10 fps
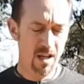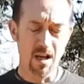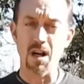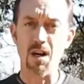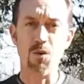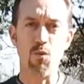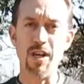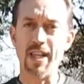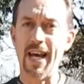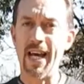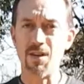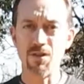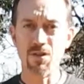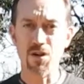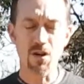the way the
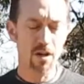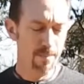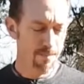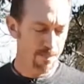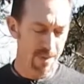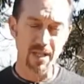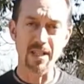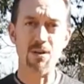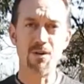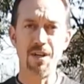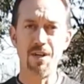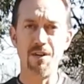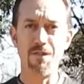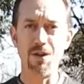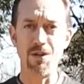handles are, because I don't
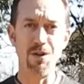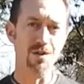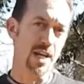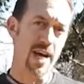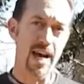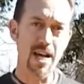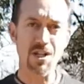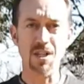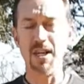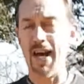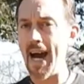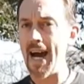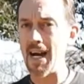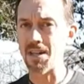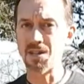care if you're using a hatchet,
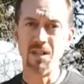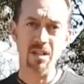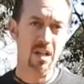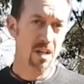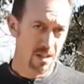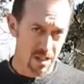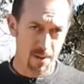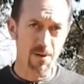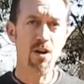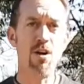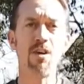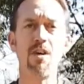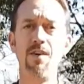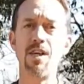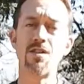axe, tomahawk,
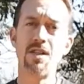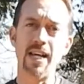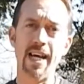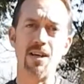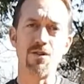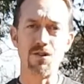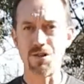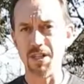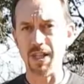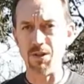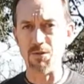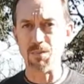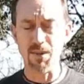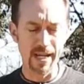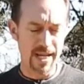eventually the handles are going to need
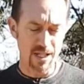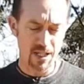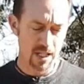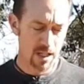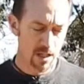replaced.